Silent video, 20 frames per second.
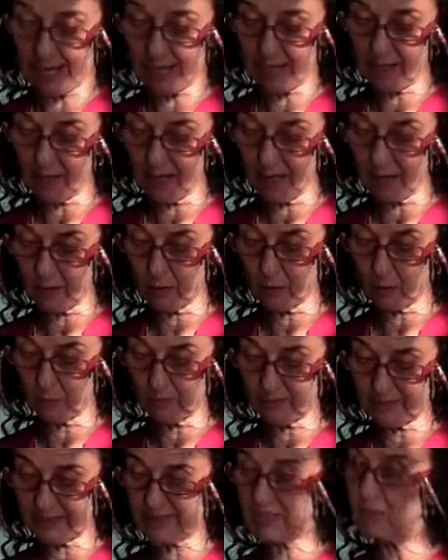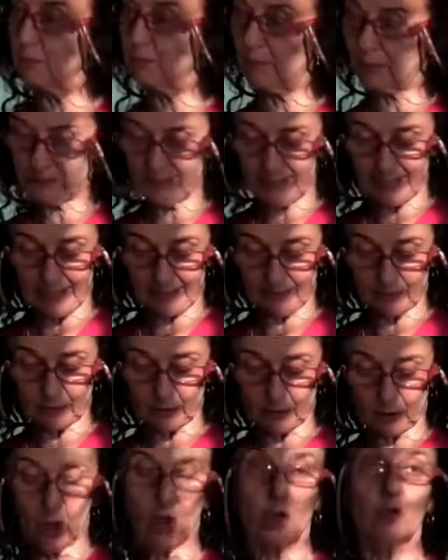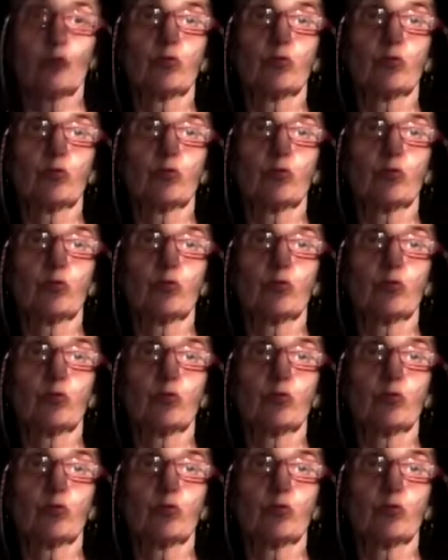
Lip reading: allow this moneylender